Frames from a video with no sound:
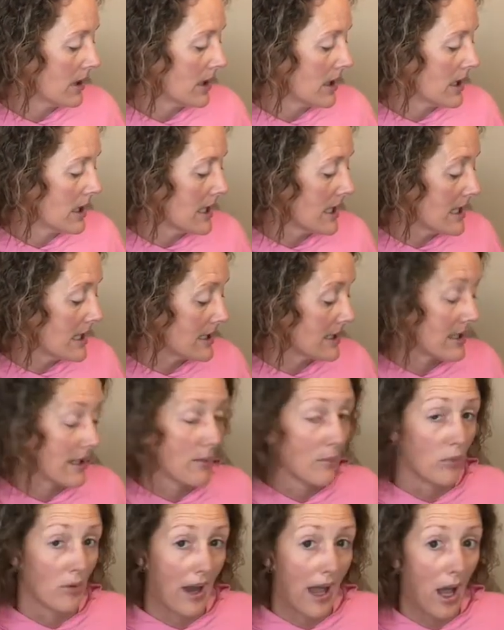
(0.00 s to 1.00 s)
is the
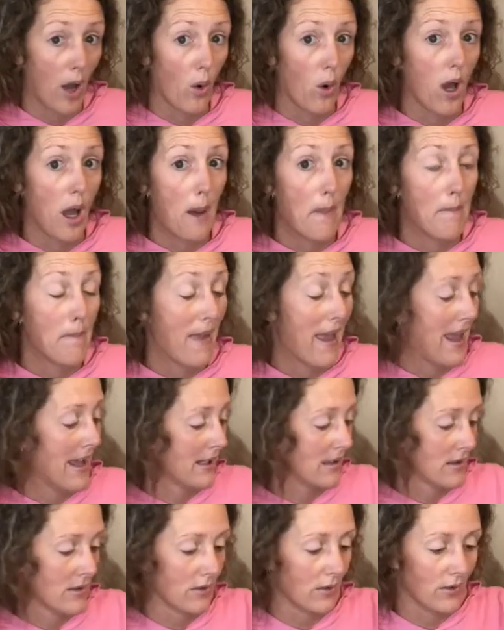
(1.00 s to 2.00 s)
brow
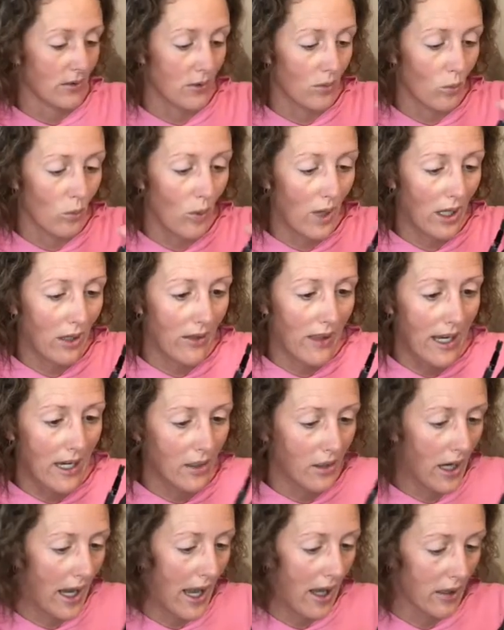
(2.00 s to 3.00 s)
pencils. While they
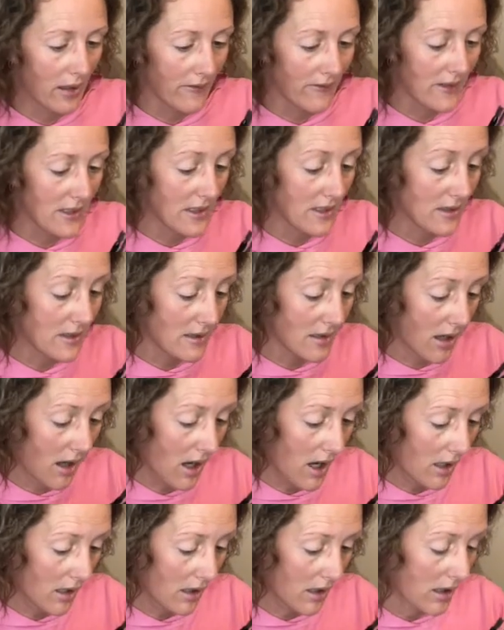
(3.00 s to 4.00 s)
are out of
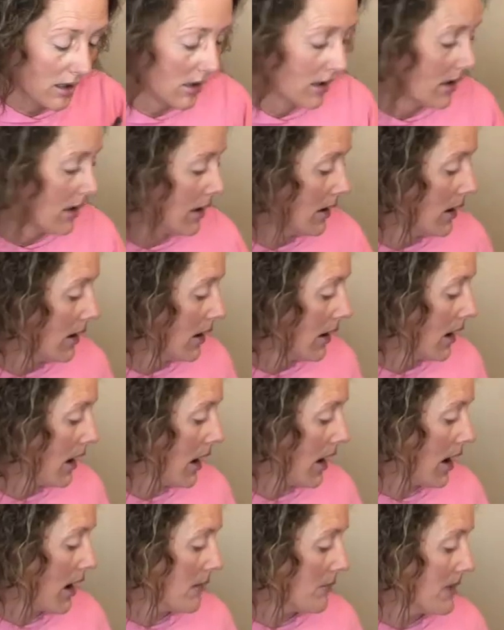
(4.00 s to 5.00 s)
stock,
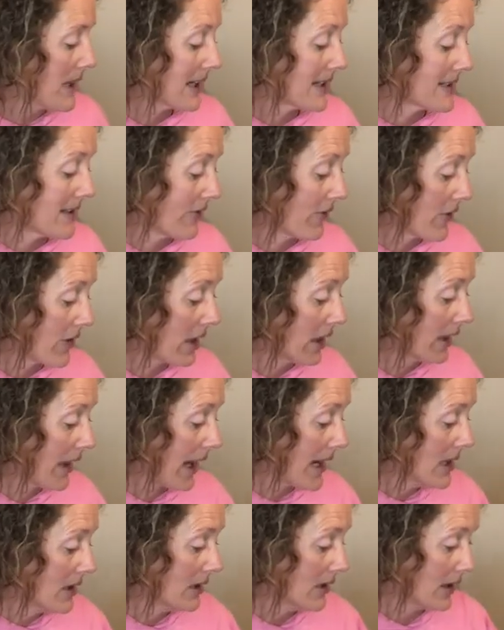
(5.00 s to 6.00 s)
except for
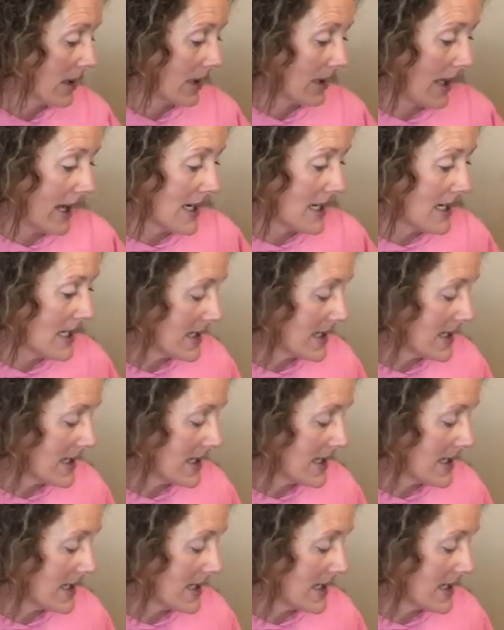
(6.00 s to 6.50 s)
the light is